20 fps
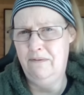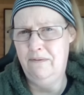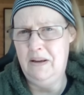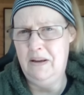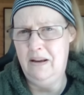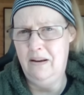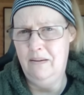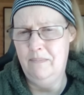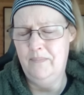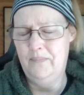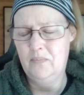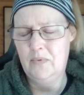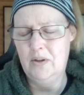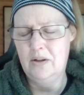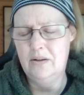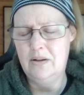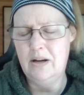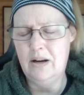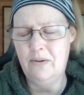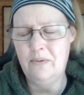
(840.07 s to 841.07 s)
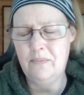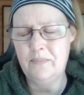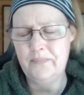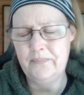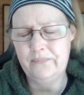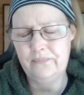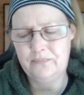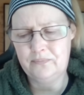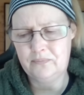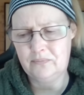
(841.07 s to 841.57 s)
in fear. Now,
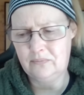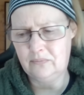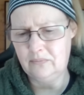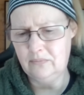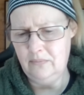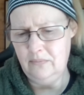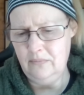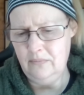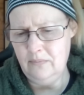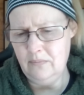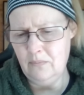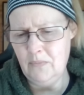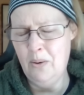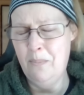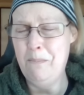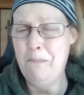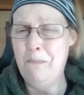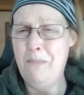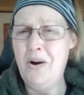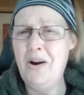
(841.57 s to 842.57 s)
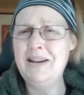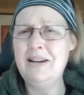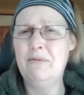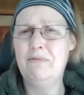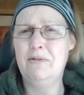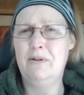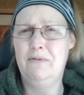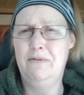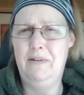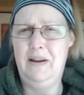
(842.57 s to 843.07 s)
my
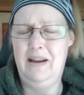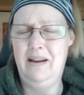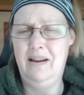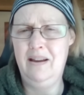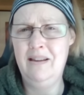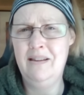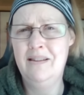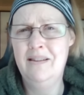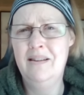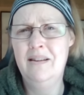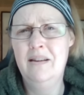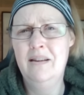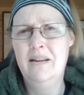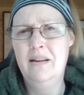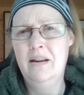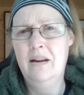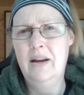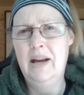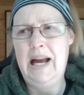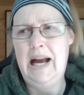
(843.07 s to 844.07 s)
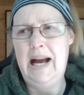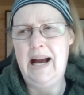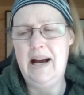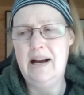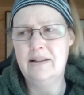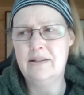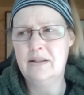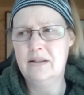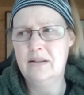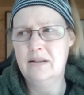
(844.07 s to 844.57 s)
level of fear
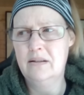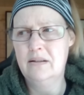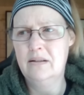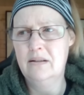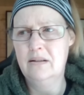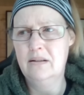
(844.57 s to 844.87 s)
has,